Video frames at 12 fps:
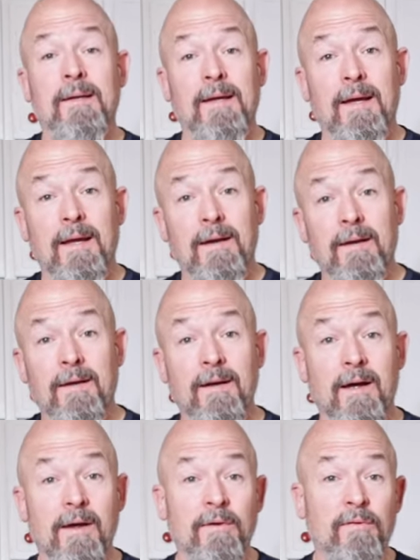And uh,
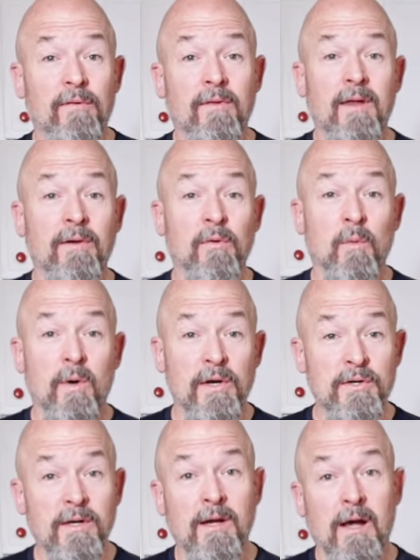guys, thanks for
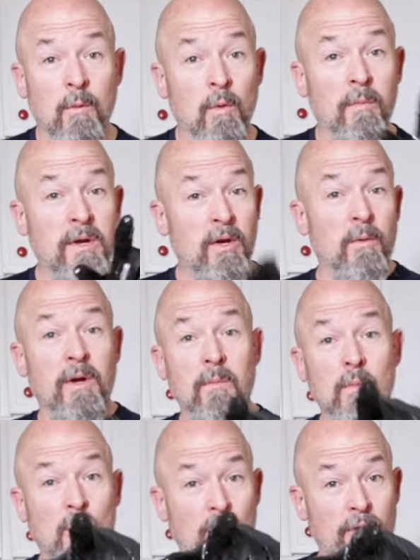watching. I will be
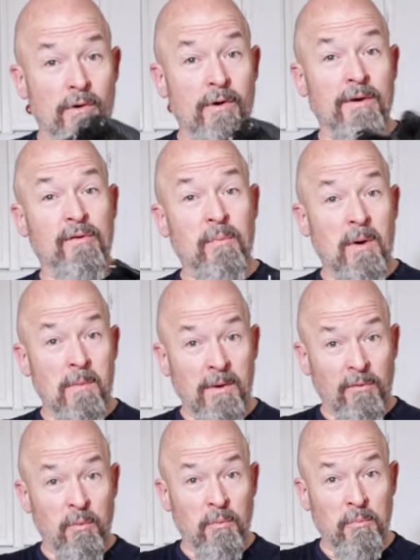doing more
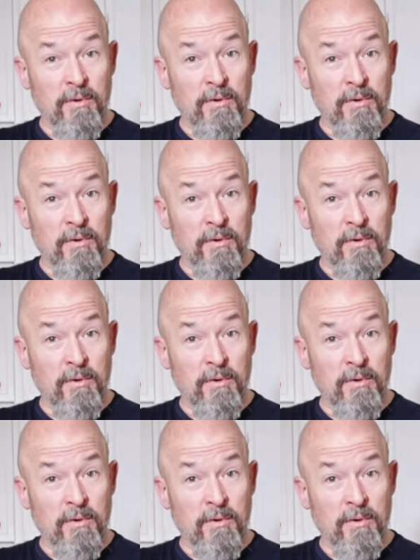experiments with